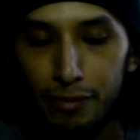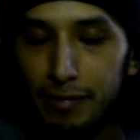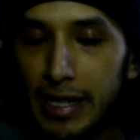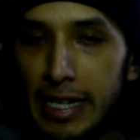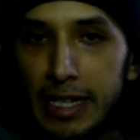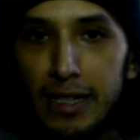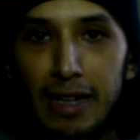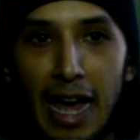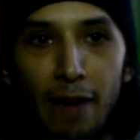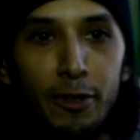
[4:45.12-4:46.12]
Any
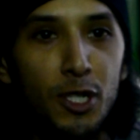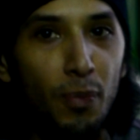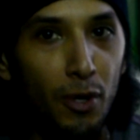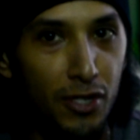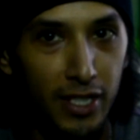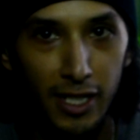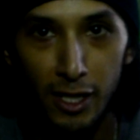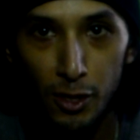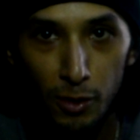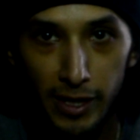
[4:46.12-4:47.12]
average person
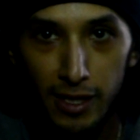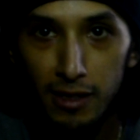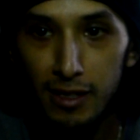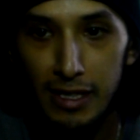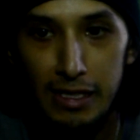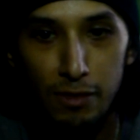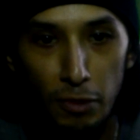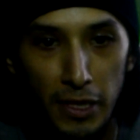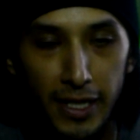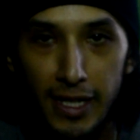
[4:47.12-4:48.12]
can do it. It's
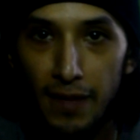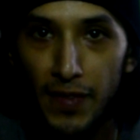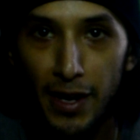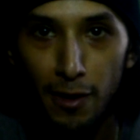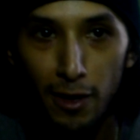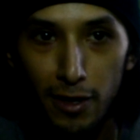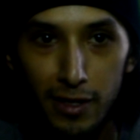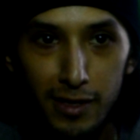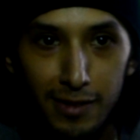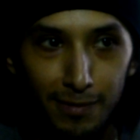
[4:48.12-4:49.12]
really not that
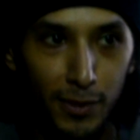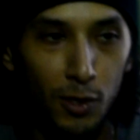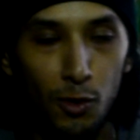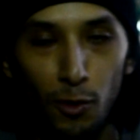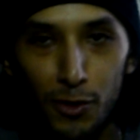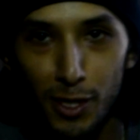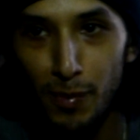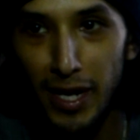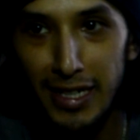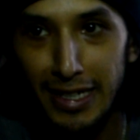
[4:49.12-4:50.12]
hard. The tools are
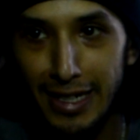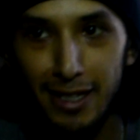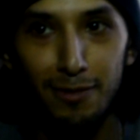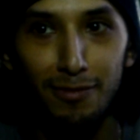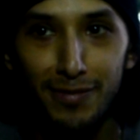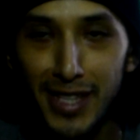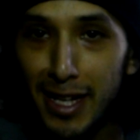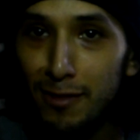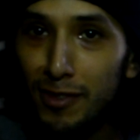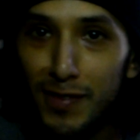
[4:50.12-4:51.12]
probably like
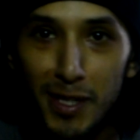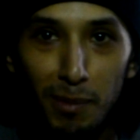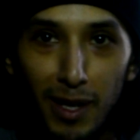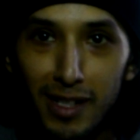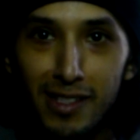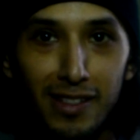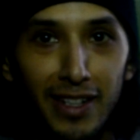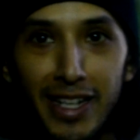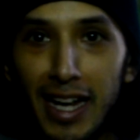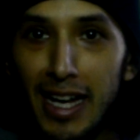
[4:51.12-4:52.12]
10, 15 bucks.
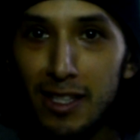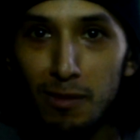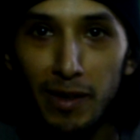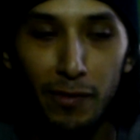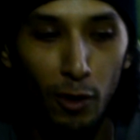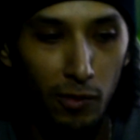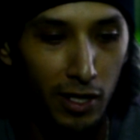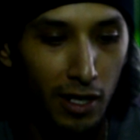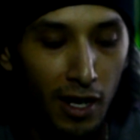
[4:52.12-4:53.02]
Lucky I had some left over.